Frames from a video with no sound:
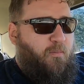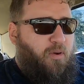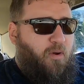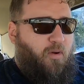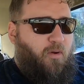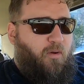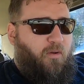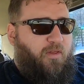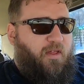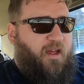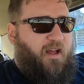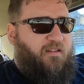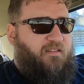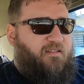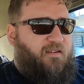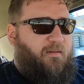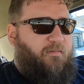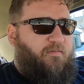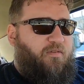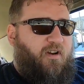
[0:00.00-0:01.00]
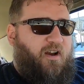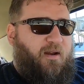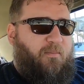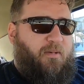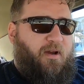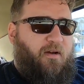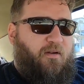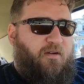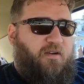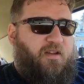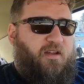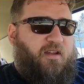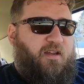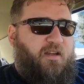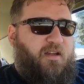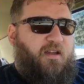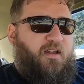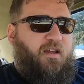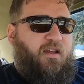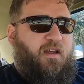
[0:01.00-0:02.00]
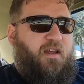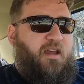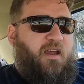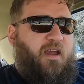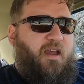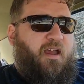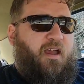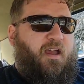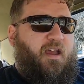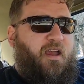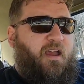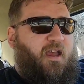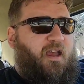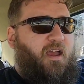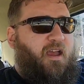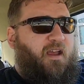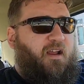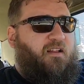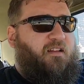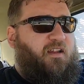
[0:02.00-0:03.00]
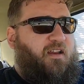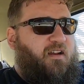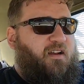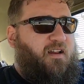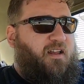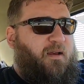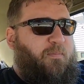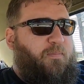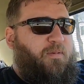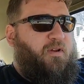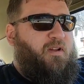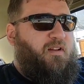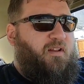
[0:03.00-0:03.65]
pull that subframe out and clean it up.